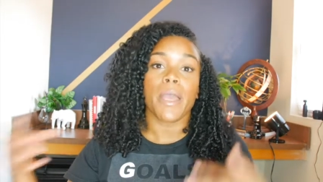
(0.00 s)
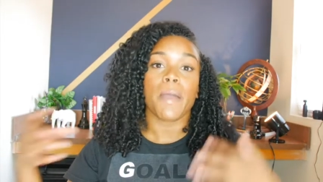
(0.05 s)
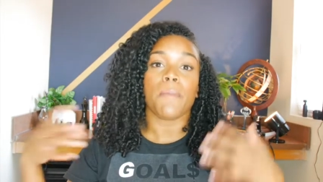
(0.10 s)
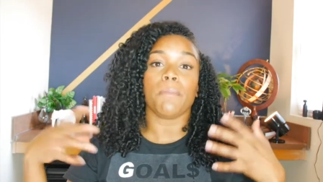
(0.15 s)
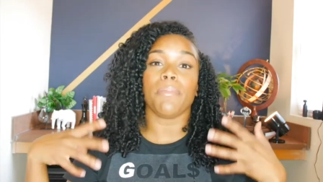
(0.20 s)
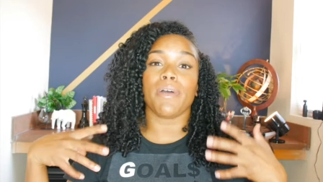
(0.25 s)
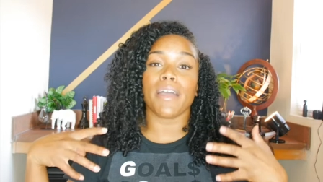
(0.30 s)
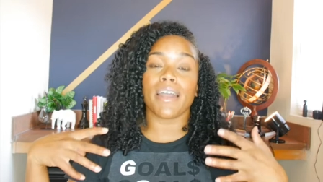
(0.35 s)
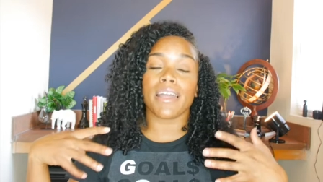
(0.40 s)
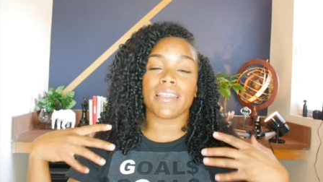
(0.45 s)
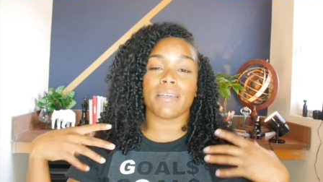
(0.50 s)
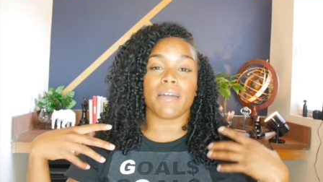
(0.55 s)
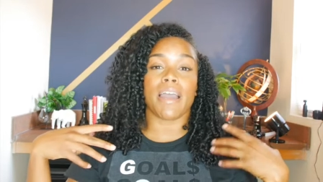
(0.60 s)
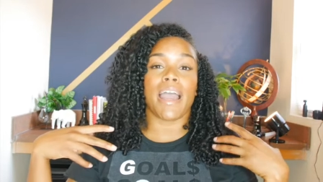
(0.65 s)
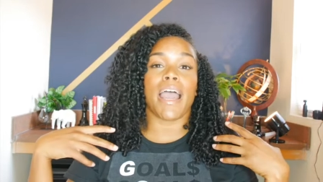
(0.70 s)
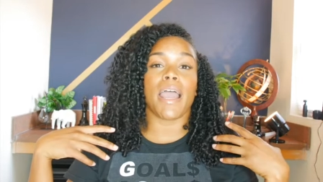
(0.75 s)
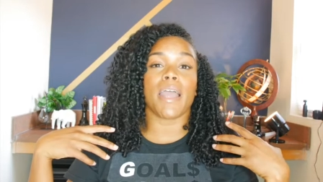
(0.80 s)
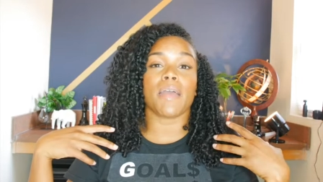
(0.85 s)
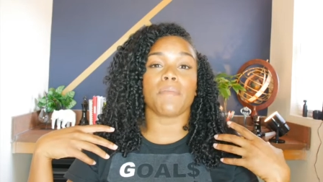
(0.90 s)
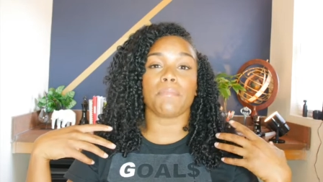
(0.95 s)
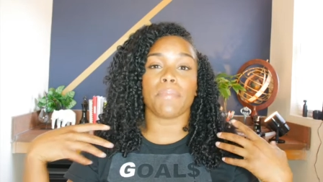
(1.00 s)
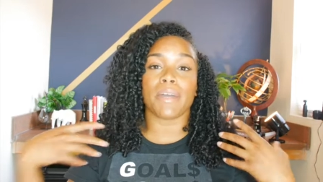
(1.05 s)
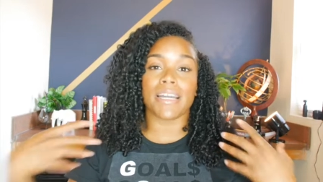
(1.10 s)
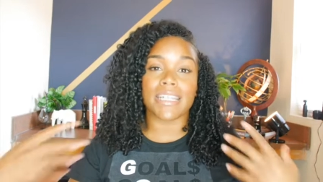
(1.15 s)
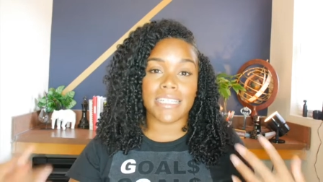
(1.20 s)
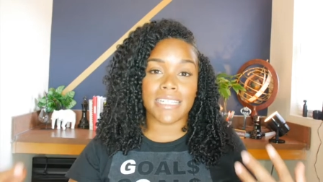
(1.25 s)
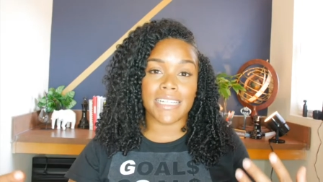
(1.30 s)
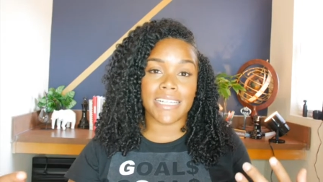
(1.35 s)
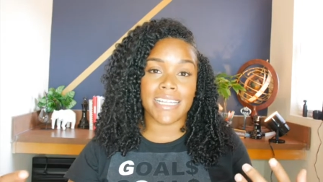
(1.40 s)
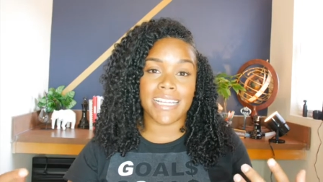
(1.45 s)
But I am
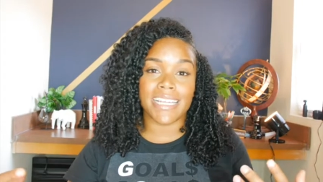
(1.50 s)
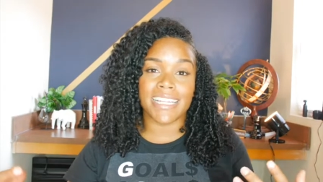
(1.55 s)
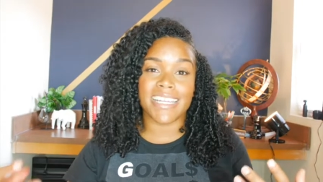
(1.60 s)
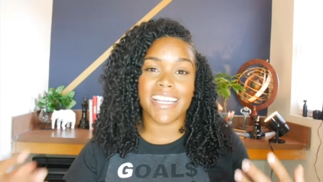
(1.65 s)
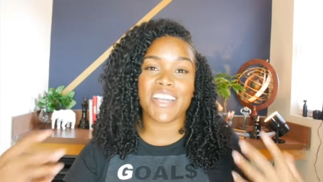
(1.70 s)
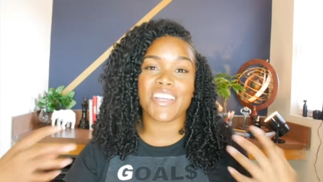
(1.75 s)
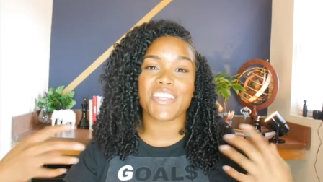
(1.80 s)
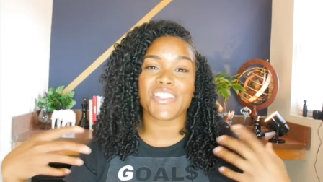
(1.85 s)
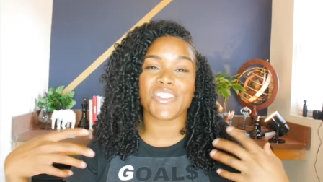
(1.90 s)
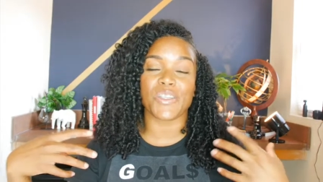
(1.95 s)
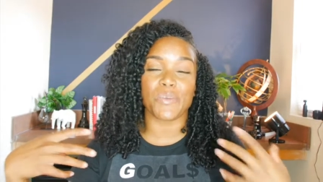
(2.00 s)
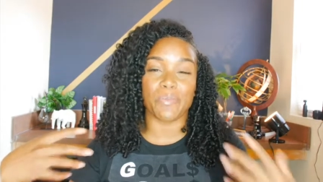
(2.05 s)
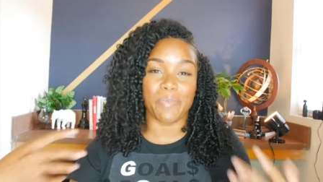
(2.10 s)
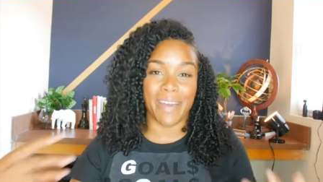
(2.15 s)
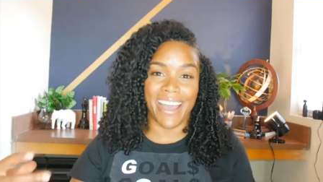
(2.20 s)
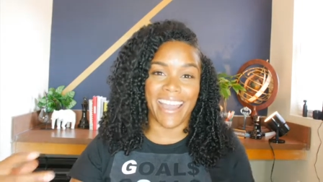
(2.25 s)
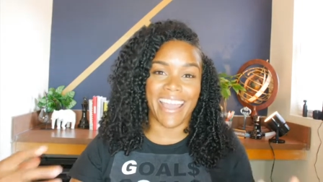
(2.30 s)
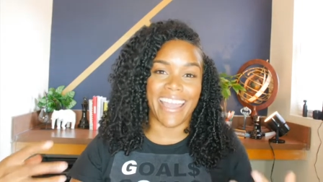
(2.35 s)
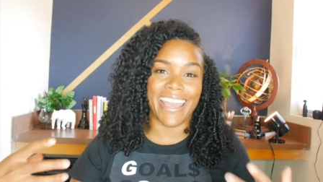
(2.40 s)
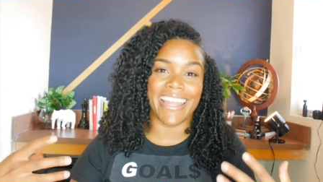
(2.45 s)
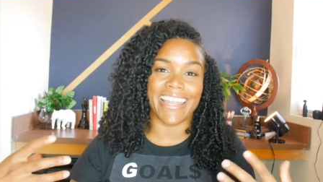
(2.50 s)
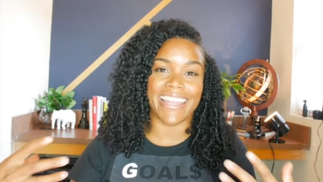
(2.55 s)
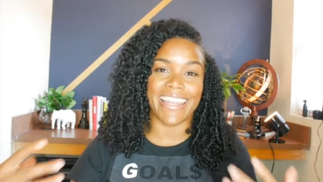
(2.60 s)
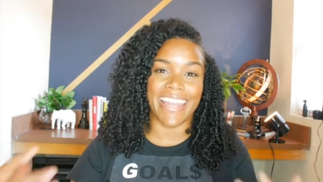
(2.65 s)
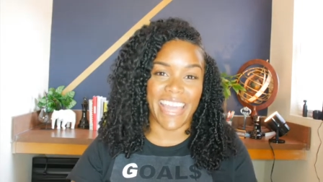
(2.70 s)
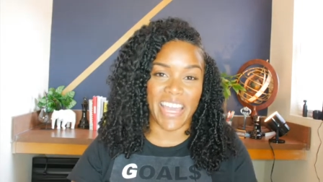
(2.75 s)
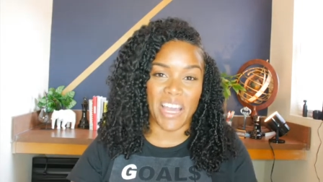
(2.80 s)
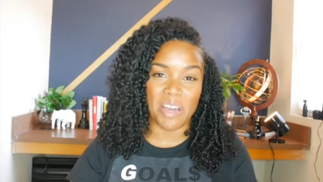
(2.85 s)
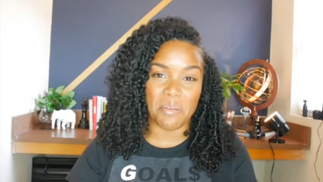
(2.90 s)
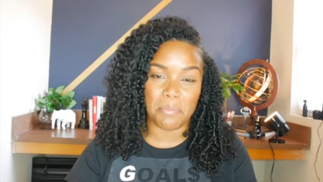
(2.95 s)
budgeting to buy a
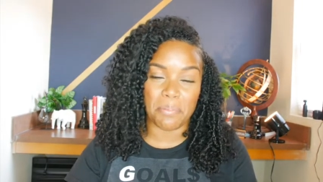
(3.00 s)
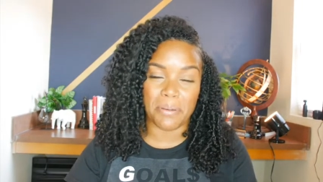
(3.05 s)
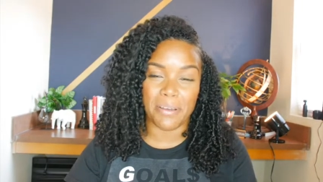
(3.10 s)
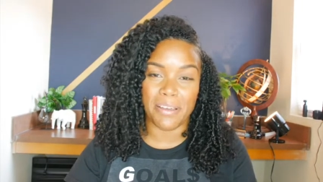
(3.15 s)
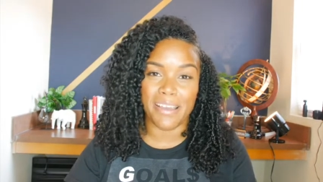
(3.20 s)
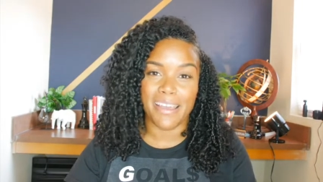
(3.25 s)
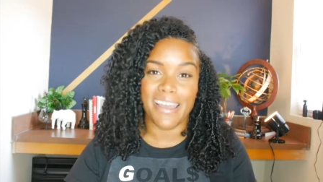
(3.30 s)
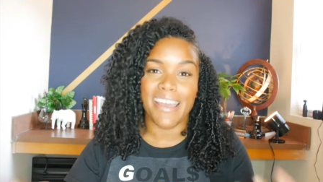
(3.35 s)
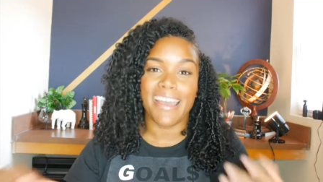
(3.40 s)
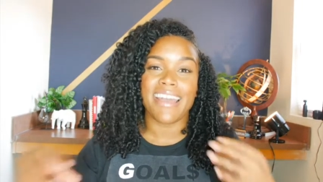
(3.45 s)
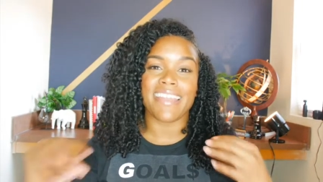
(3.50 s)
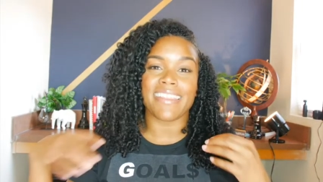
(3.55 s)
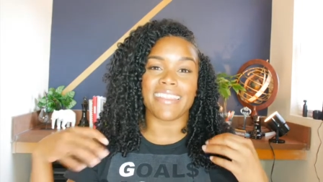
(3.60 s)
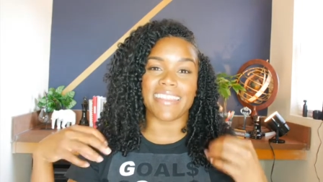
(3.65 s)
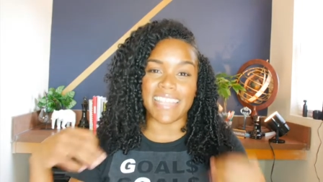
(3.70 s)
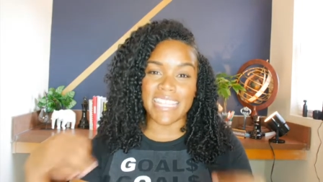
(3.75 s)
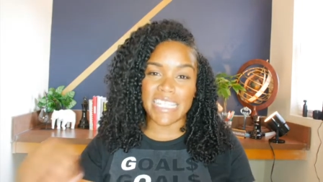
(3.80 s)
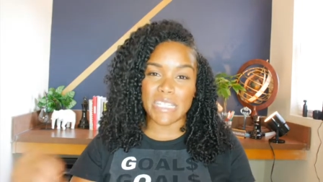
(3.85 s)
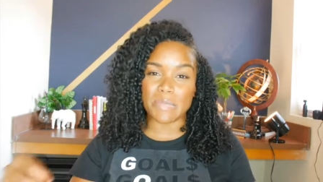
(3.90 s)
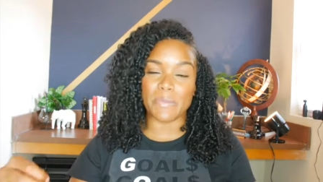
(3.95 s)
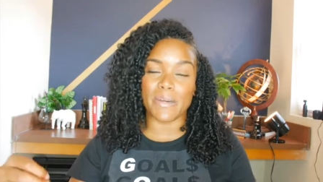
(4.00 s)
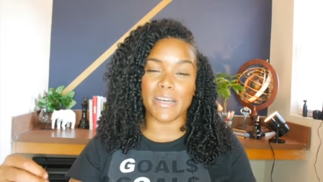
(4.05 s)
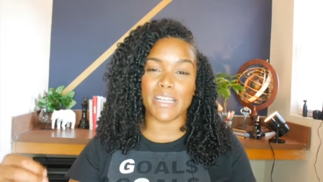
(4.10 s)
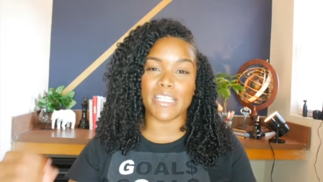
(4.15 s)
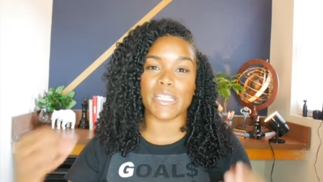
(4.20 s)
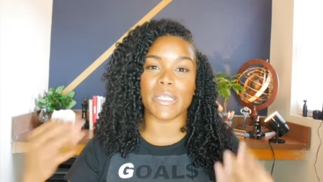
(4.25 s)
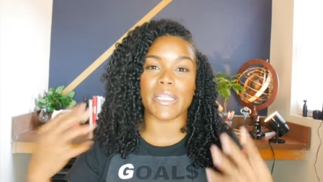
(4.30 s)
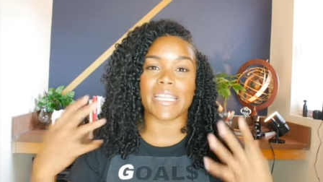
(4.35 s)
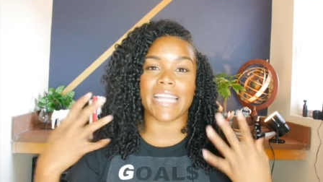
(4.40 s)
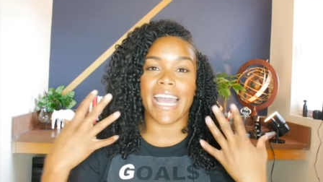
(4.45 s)
lamp this month
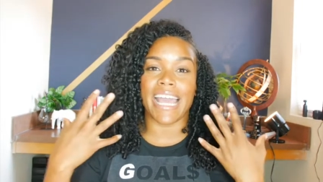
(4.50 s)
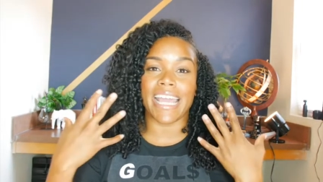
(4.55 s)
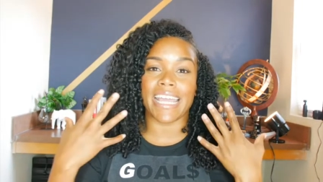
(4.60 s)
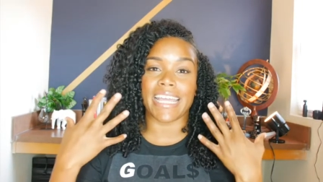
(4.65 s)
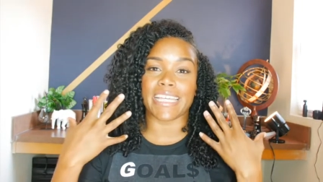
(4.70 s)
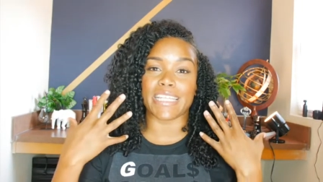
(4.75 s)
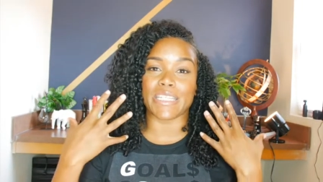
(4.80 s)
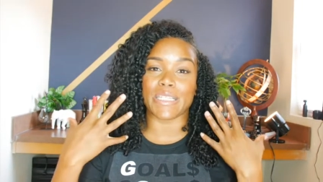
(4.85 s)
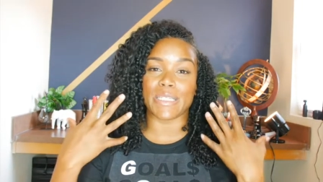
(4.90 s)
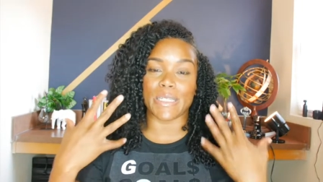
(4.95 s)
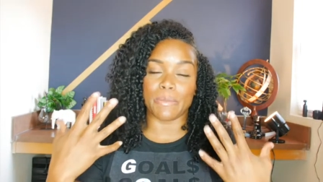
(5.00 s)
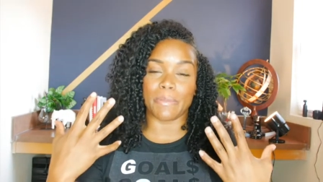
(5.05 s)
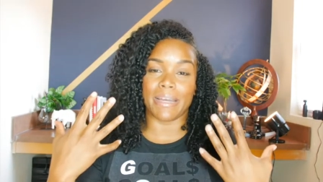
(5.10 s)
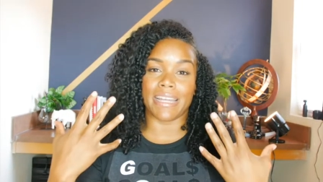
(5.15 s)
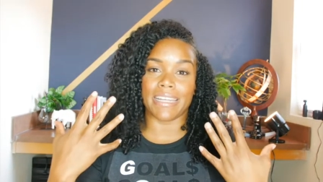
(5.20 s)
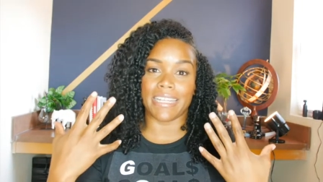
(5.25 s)
so that I can do my